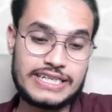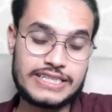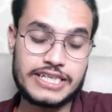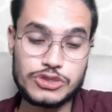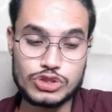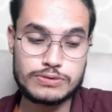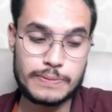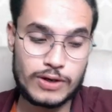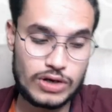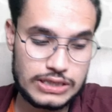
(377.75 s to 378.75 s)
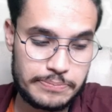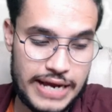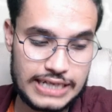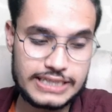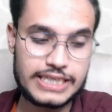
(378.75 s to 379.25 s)
in the newspaper or on the
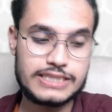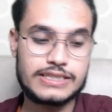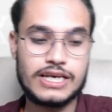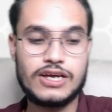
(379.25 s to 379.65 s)
magazines,